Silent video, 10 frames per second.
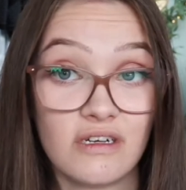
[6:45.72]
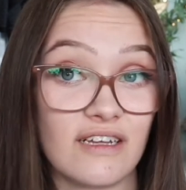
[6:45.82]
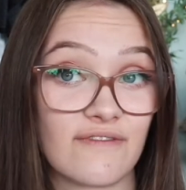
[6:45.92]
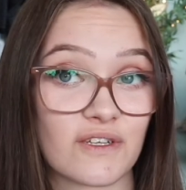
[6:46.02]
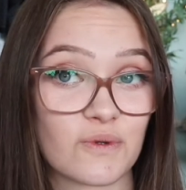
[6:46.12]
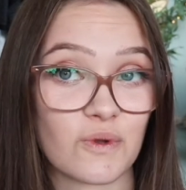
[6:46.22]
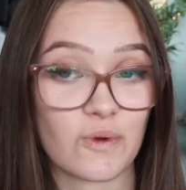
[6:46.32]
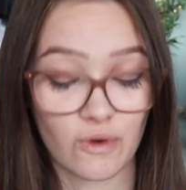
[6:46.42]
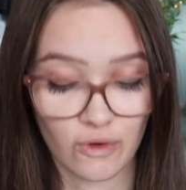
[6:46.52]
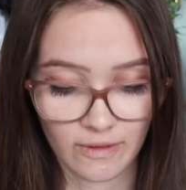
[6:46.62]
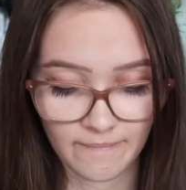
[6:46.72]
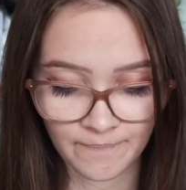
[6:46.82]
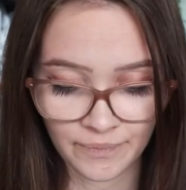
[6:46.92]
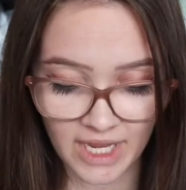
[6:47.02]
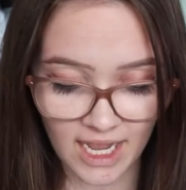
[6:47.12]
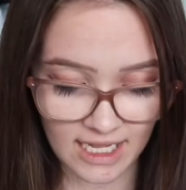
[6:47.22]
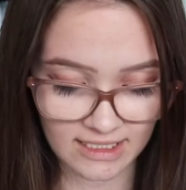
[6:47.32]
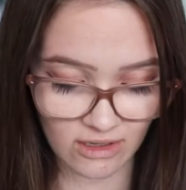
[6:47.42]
if that's what you want to call them, and